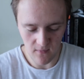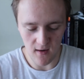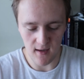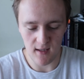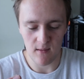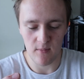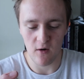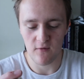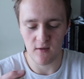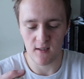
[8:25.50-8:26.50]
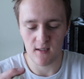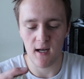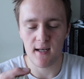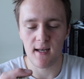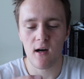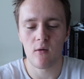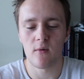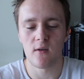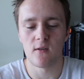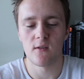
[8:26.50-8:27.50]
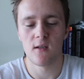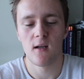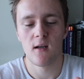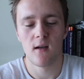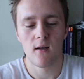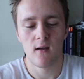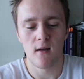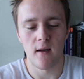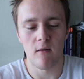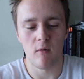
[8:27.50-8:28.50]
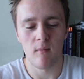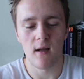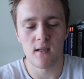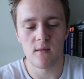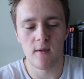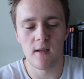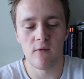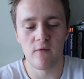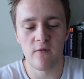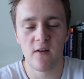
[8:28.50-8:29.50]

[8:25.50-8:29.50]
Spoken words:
I keep it off to the side now because it reminds me of